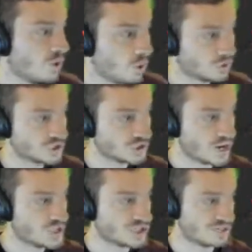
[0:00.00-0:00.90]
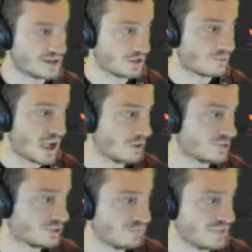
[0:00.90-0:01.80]
Orchestration around our
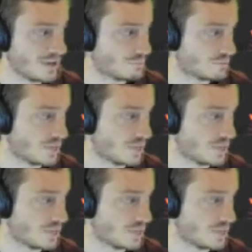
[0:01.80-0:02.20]
PowerShell VMware